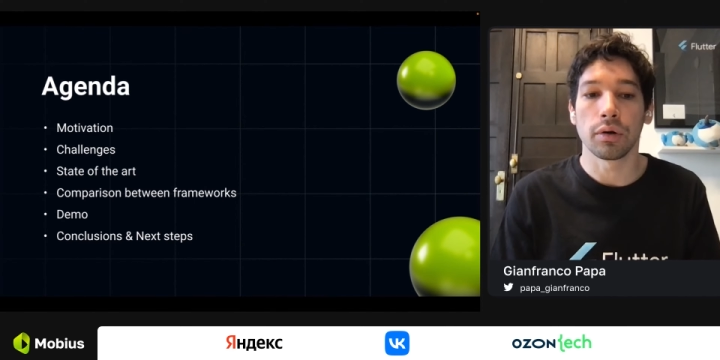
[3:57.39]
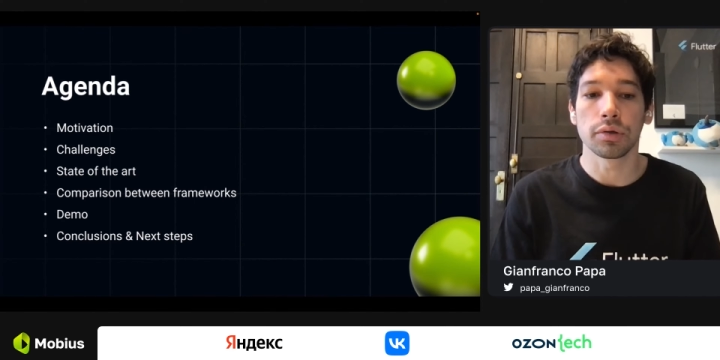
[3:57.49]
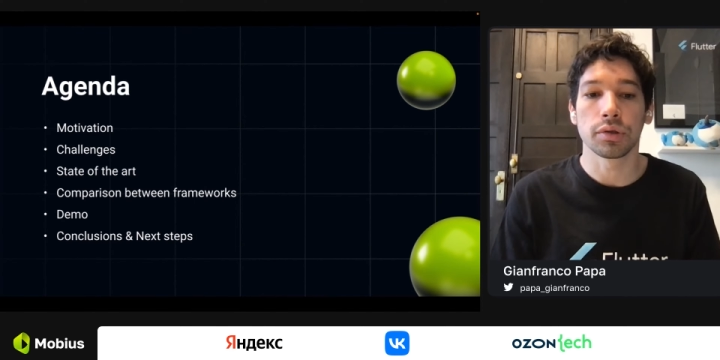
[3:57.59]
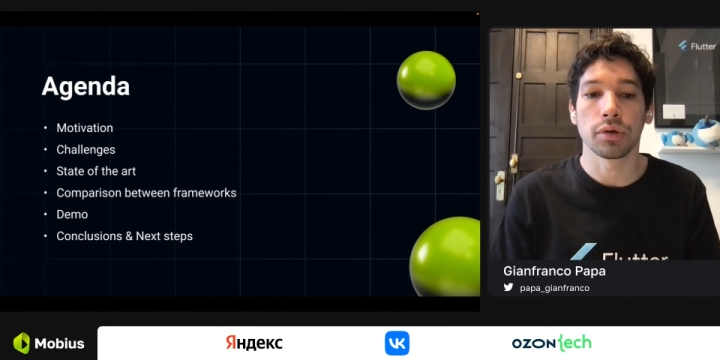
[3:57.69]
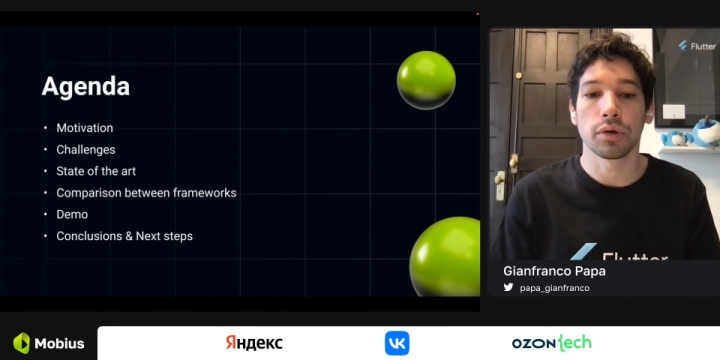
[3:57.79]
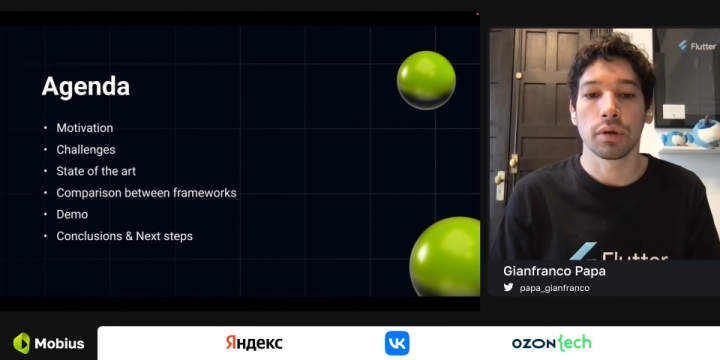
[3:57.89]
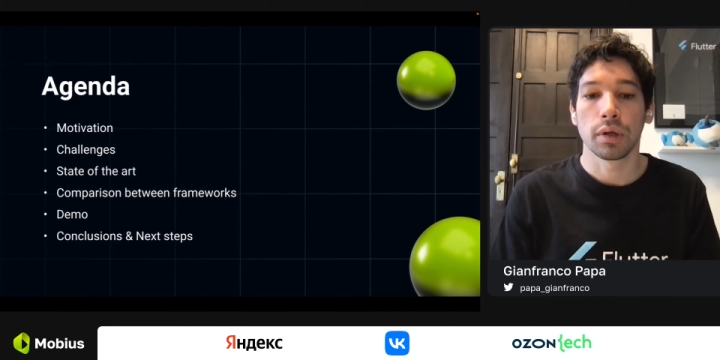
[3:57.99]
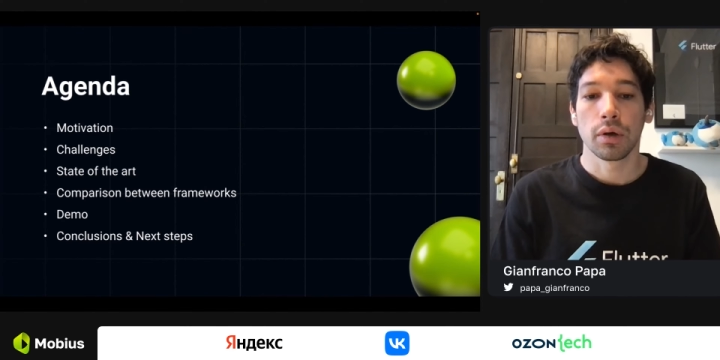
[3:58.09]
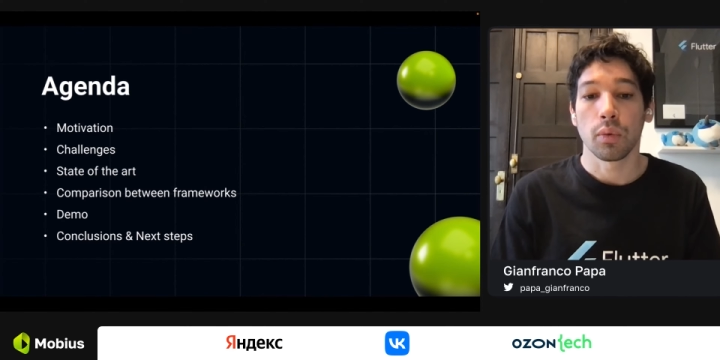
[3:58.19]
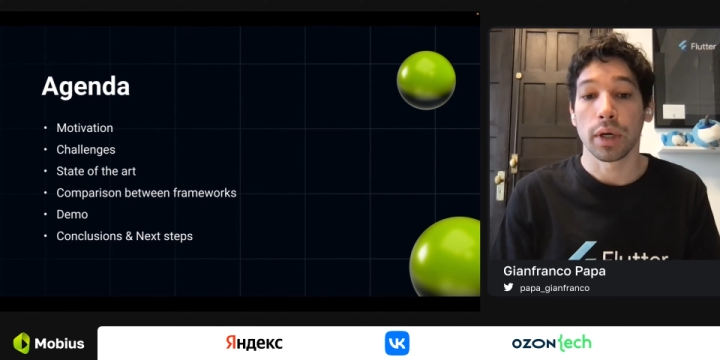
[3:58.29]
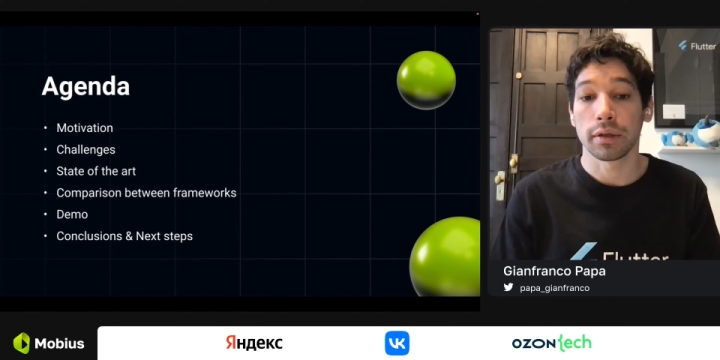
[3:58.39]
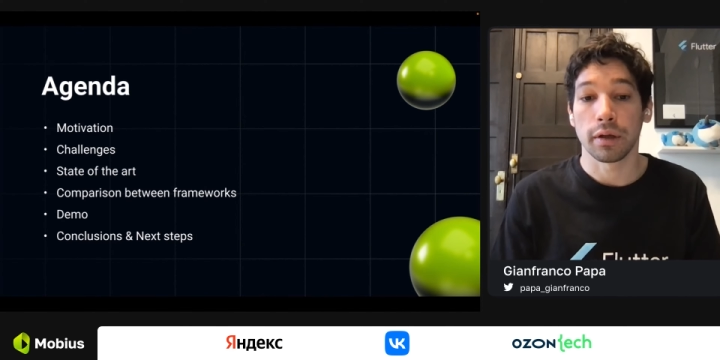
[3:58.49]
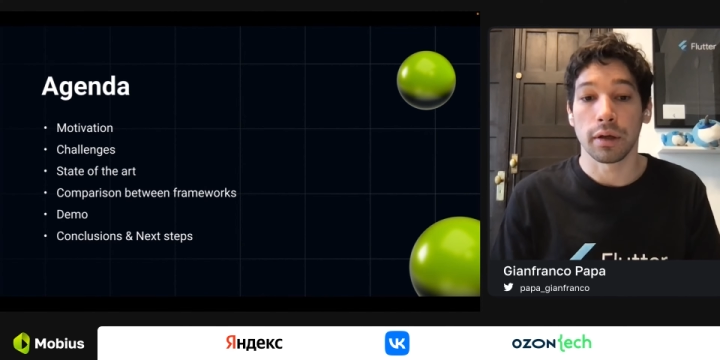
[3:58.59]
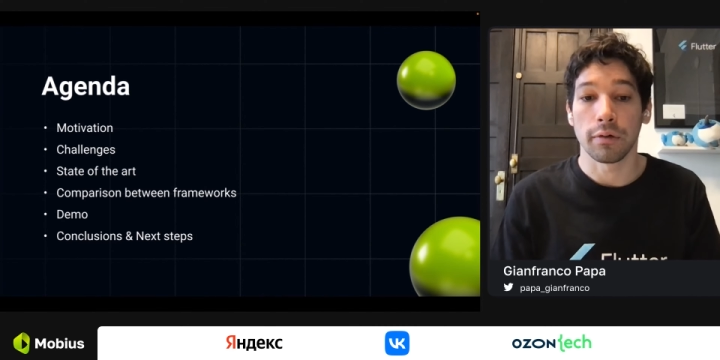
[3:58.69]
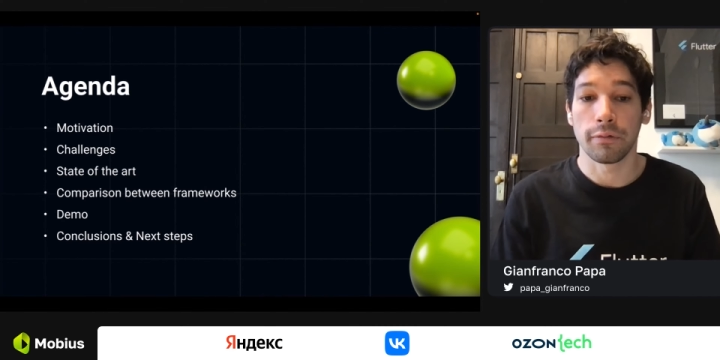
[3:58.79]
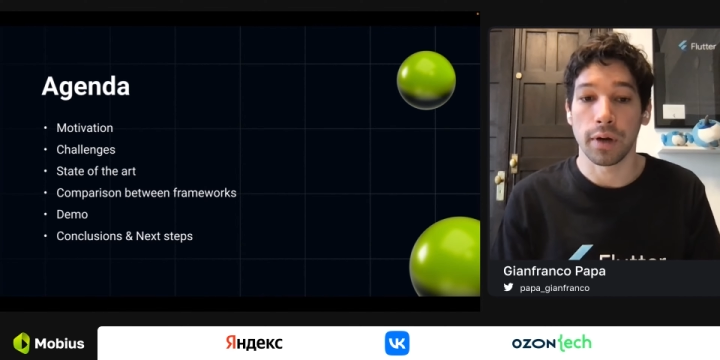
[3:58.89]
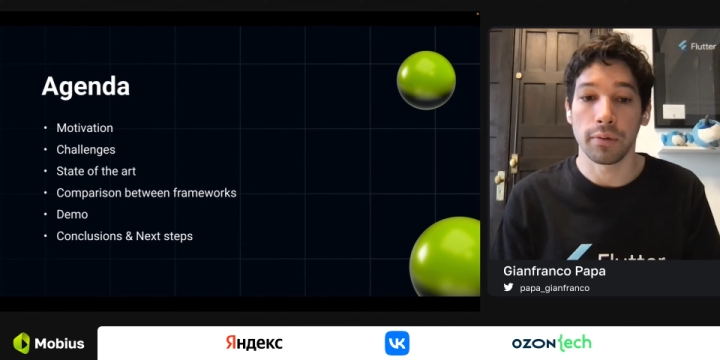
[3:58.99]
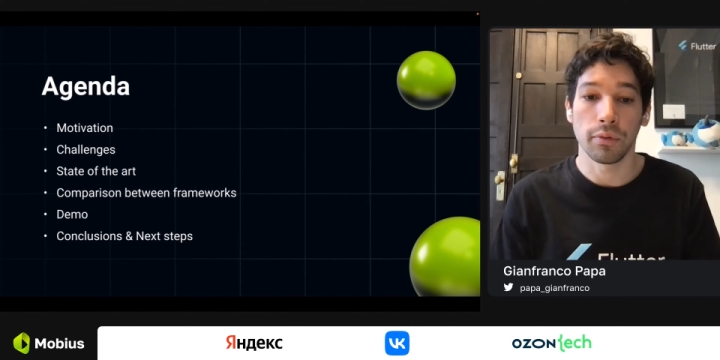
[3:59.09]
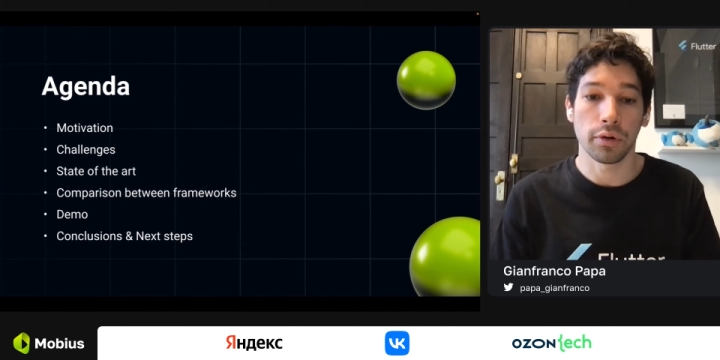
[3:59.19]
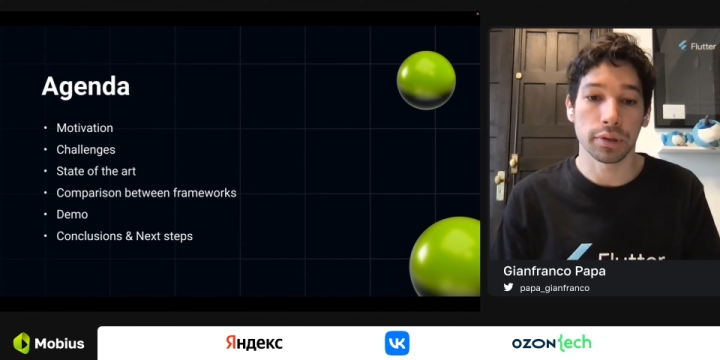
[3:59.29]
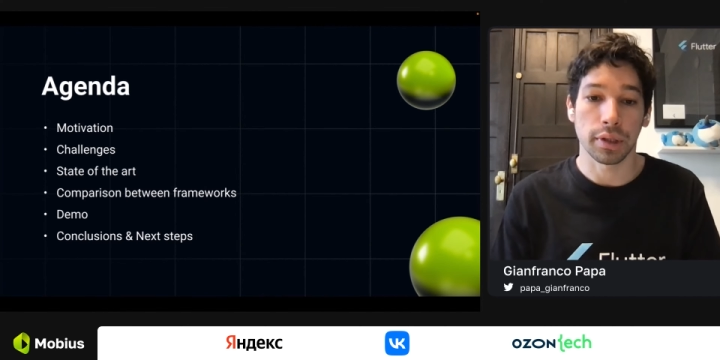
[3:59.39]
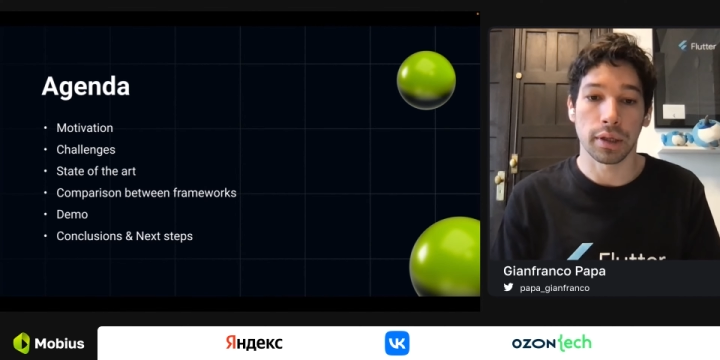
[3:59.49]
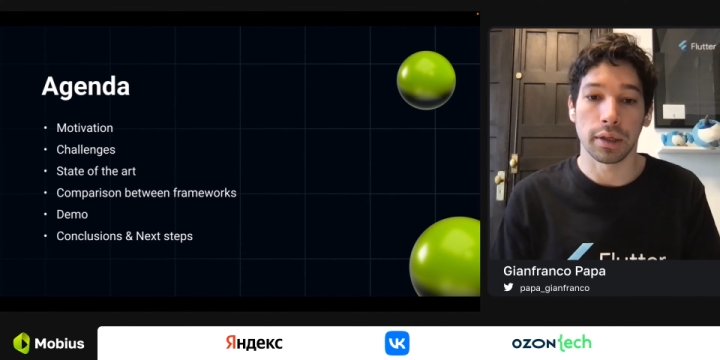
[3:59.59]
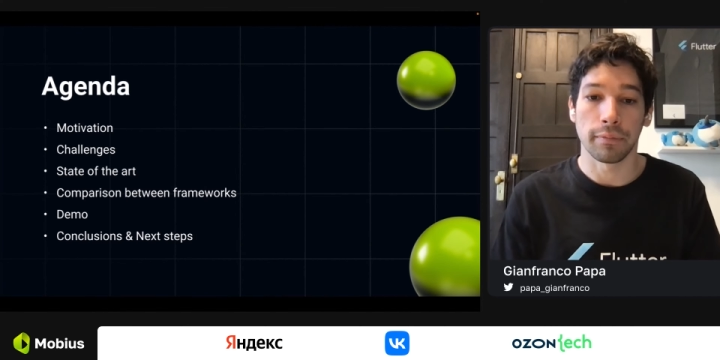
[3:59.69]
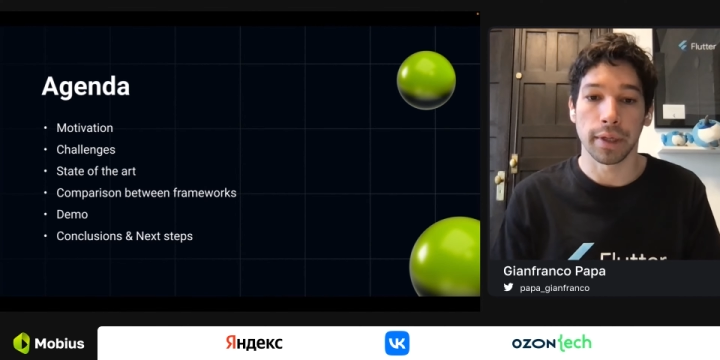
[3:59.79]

also what are the frameworks that are